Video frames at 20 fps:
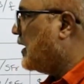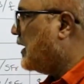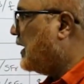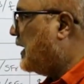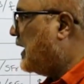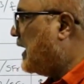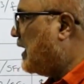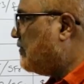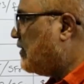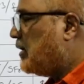
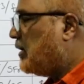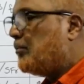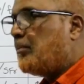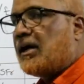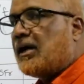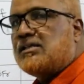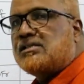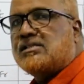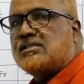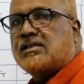11
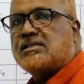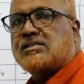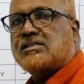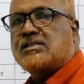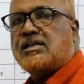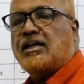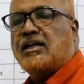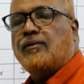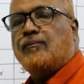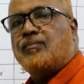by
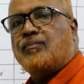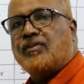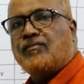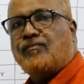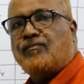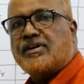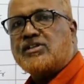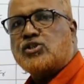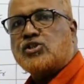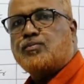16
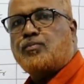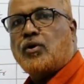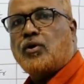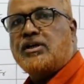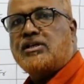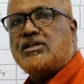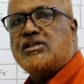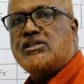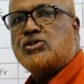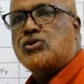first
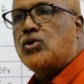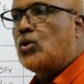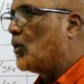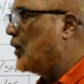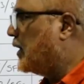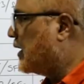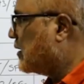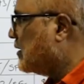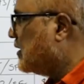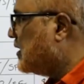point is
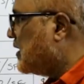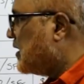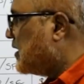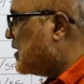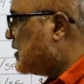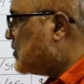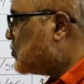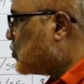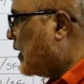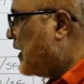lower
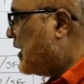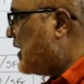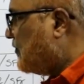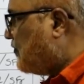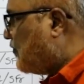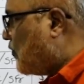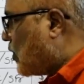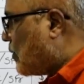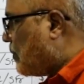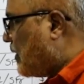
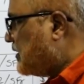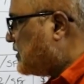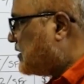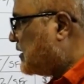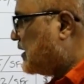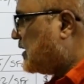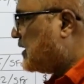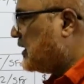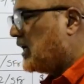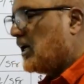24 by
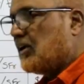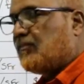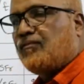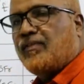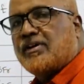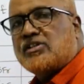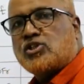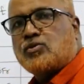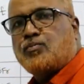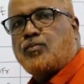38
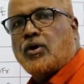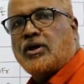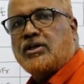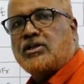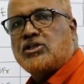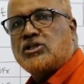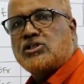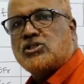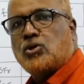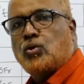first
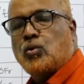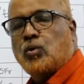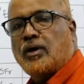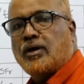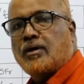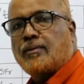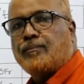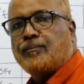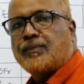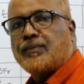point is
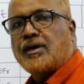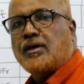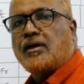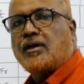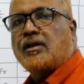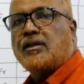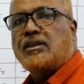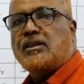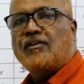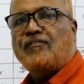lower
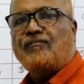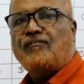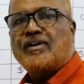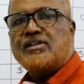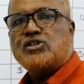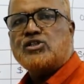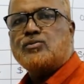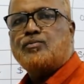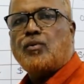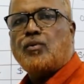the
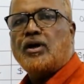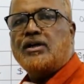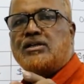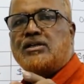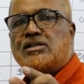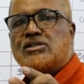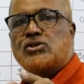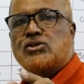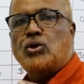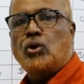first
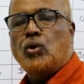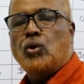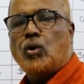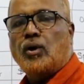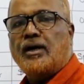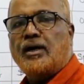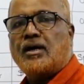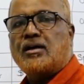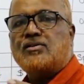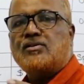point is
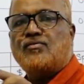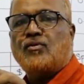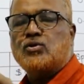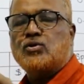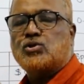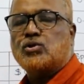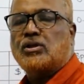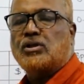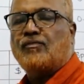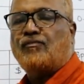lower
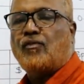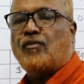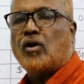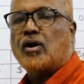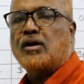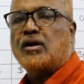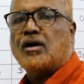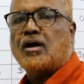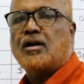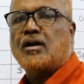so the
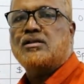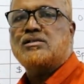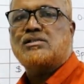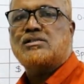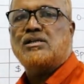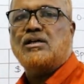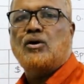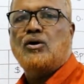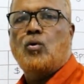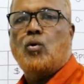foreign
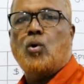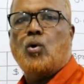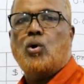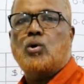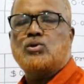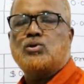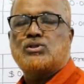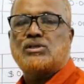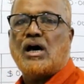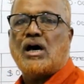currency
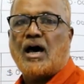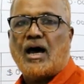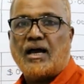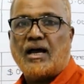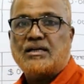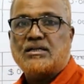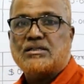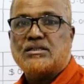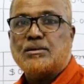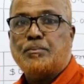goes
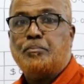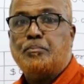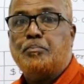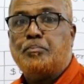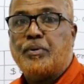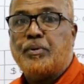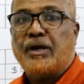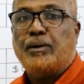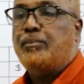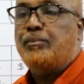at
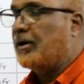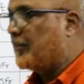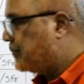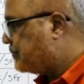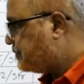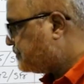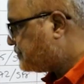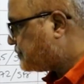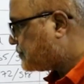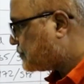
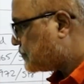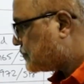premium